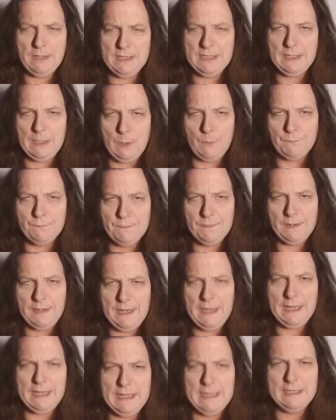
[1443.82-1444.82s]
Elf.
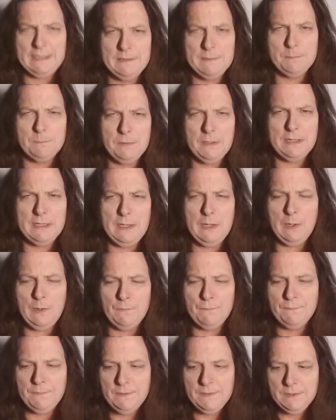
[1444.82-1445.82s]
And Blood Elf,
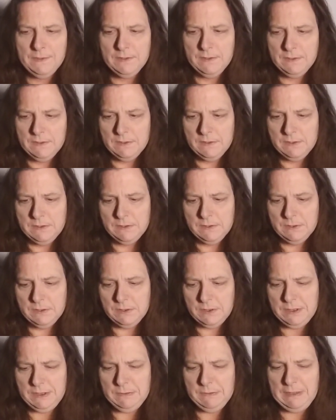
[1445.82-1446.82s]

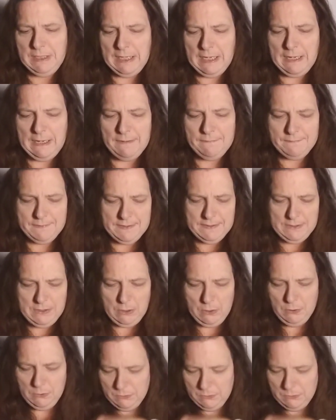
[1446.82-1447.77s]
she would have to go